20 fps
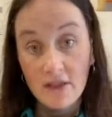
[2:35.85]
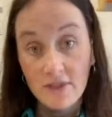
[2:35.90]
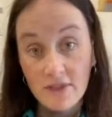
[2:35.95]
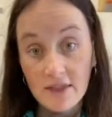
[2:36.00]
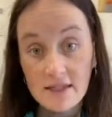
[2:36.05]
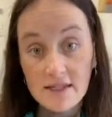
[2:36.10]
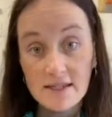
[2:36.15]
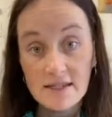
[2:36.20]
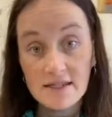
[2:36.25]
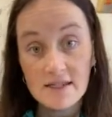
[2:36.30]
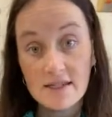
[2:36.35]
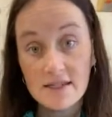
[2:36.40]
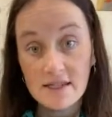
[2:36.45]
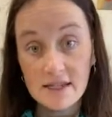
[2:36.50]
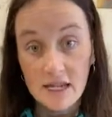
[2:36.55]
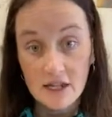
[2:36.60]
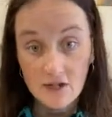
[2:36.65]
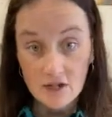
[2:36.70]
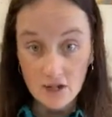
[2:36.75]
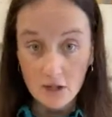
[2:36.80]
This is the
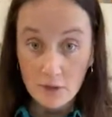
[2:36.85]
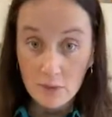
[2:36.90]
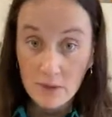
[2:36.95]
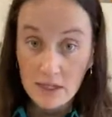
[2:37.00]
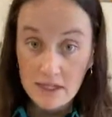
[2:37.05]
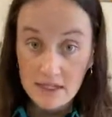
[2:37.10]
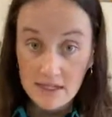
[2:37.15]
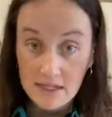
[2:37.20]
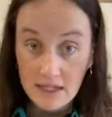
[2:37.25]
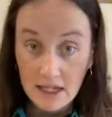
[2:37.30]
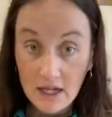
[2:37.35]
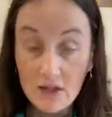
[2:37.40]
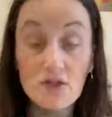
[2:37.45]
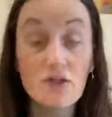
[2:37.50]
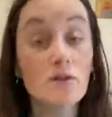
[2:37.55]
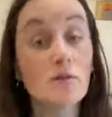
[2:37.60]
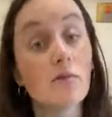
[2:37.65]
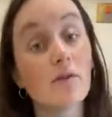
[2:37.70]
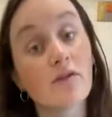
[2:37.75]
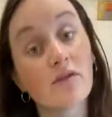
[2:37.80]
stage that your pieces get
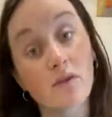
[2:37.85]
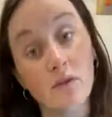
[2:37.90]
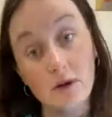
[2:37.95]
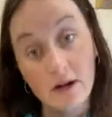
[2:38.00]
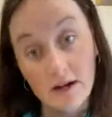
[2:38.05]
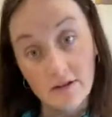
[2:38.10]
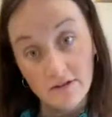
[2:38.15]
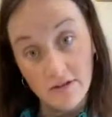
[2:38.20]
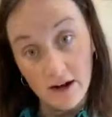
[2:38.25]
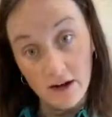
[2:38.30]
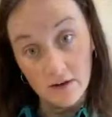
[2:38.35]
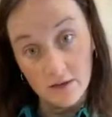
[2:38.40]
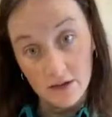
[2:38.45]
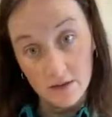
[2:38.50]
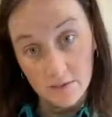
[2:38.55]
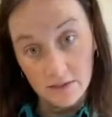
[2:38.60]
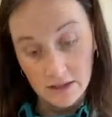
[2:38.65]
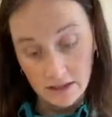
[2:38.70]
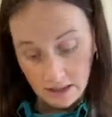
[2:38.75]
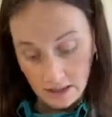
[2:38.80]
to before I fire
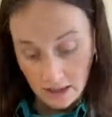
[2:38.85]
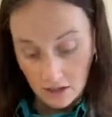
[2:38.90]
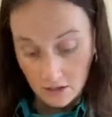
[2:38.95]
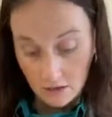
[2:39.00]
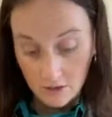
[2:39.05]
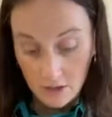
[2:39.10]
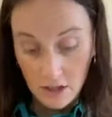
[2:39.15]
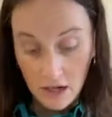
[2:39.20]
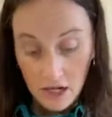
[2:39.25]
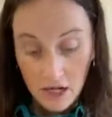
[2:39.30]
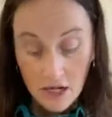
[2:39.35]
them in the kiln.